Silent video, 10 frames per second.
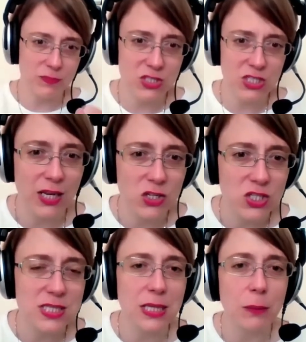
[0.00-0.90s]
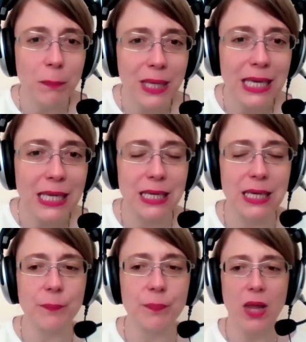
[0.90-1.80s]
changes in
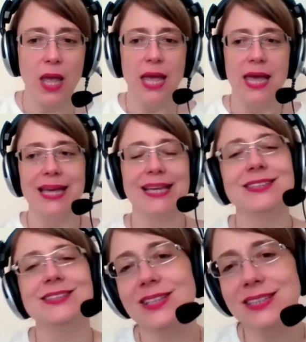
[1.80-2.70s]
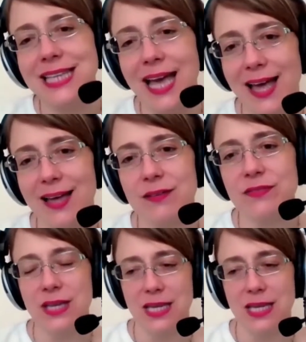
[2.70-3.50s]
meaning, it does have